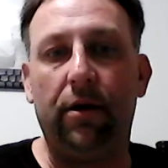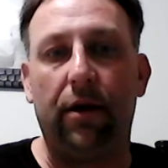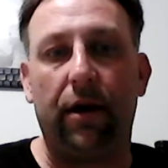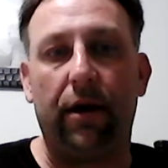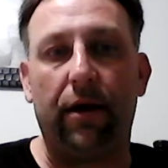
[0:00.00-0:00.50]

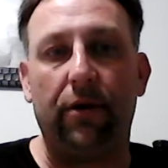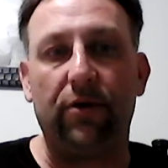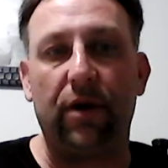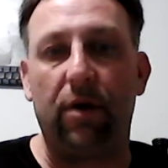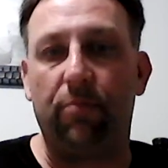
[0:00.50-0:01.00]

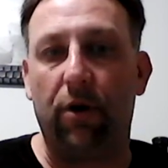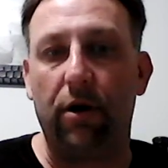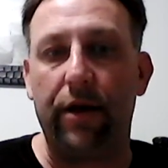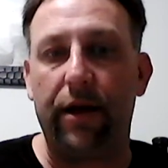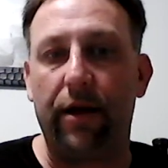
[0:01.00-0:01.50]
And
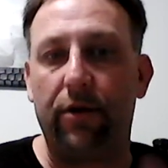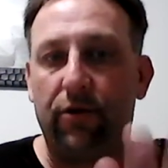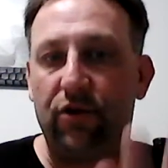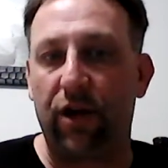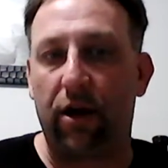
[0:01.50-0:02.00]

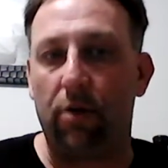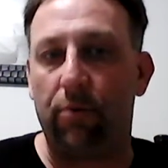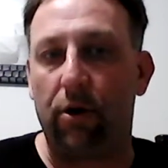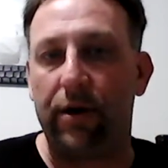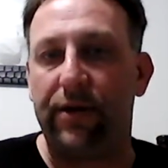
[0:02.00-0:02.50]
Bernie, check
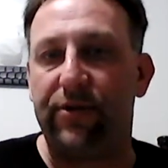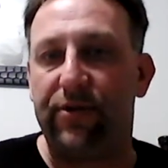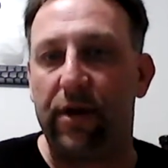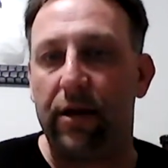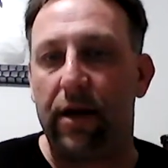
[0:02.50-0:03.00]
out
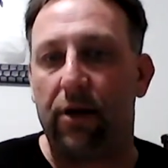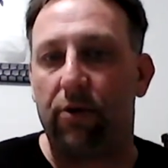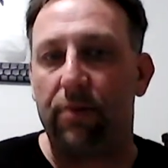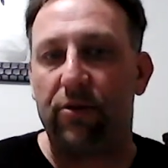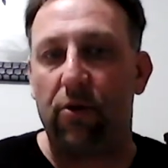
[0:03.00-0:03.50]
Bernie's site
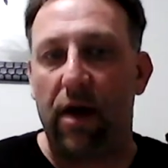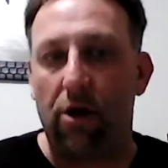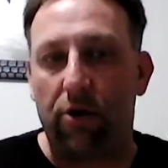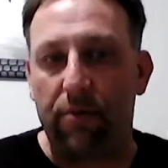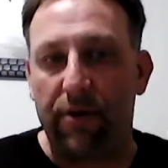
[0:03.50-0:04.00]
at Crypto
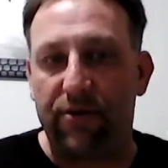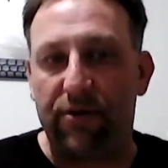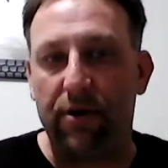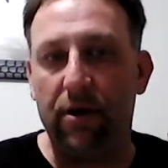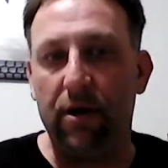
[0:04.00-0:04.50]

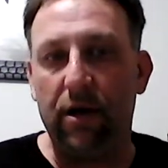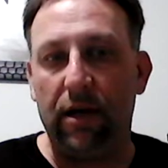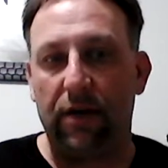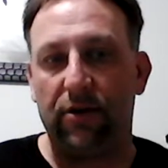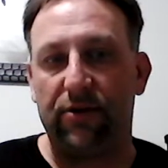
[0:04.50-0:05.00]
Alchemist.
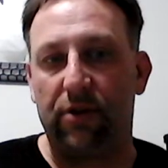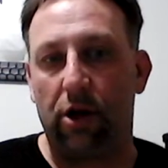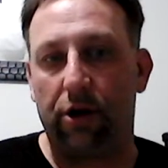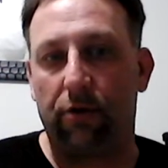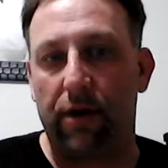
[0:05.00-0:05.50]
He does
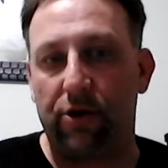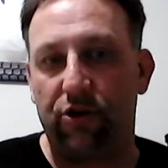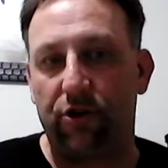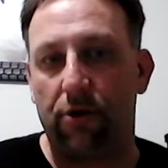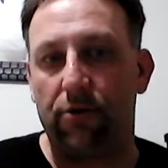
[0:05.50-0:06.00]
a lot of
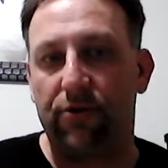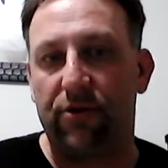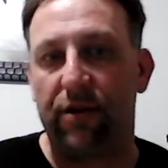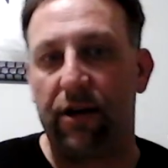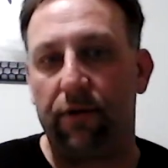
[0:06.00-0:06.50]
great
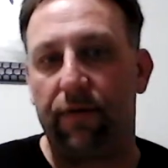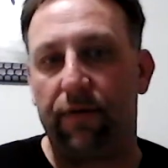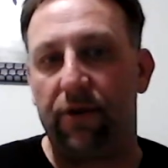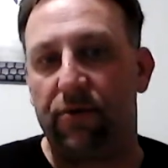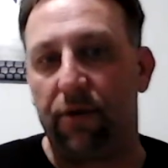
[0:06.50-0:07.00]
shows and
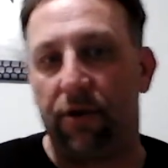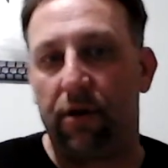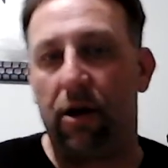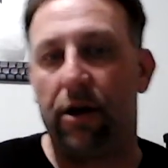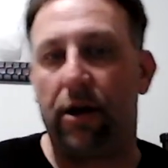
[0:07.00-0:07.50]
interviews
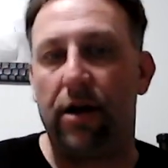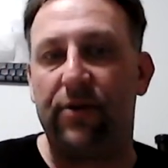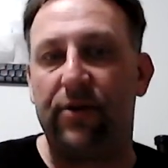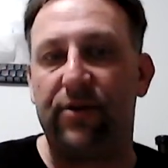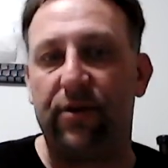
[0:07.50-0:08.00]
with a lot of
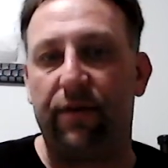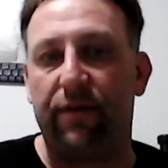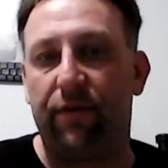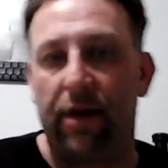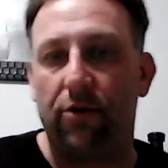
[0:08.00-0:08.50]
guys into
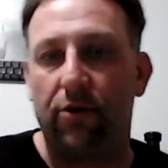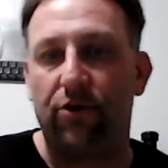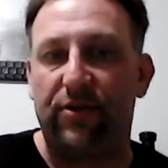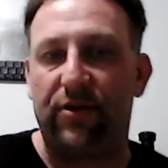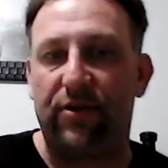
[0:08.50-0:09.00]
the free
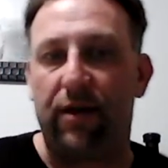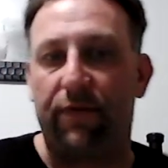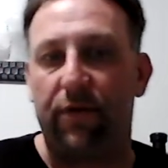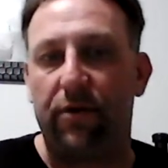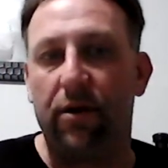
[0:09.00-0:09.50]
energy
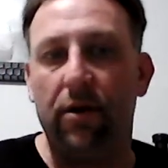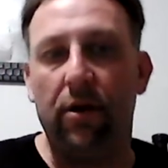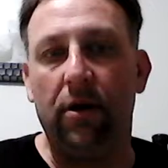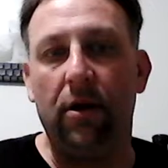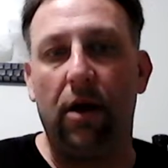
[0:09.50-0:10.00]
stuff and
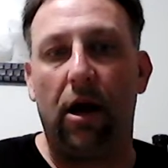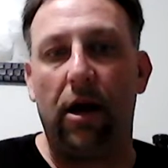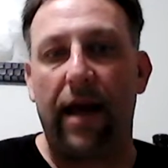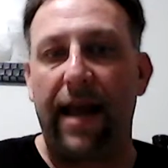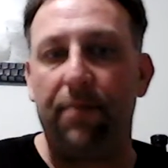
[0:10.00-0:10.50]

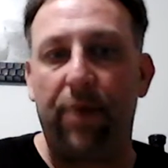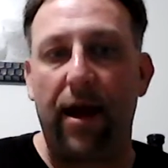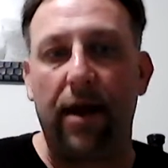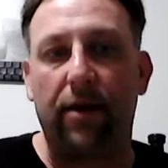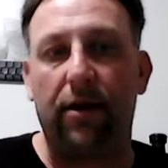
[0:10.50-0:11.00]

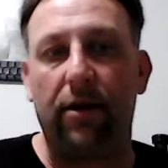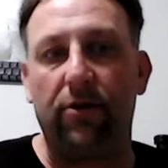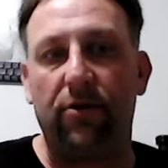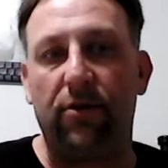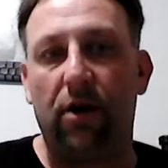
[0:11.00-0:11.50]
APEC
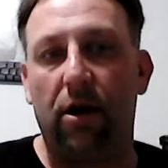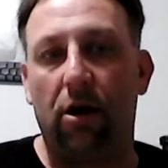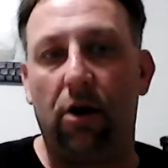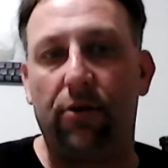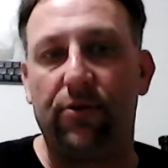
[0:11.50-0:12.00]
and
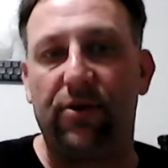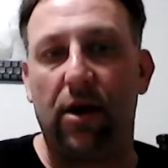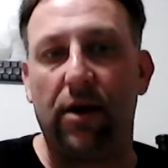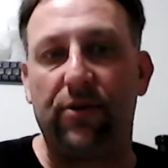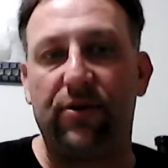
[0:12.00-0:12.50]
all those
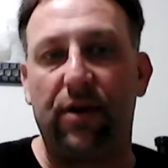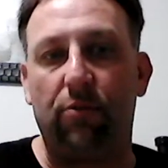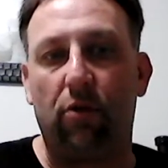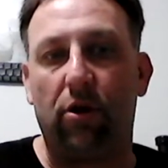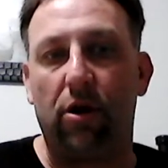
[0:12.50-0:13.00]
guys
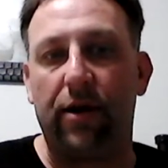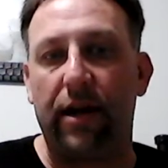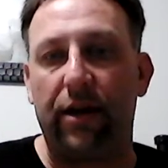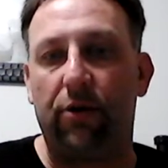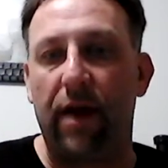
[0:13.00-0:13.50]
that work on
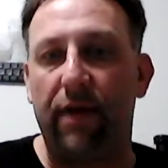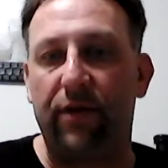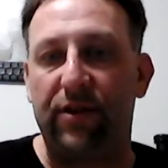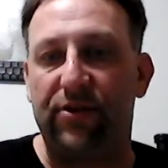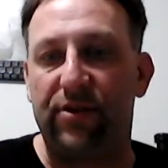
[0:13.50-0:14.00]

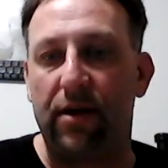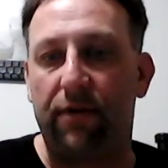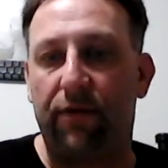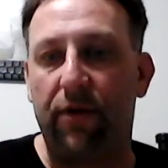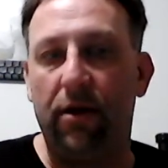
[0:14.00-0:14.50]
anti-gravity stuff.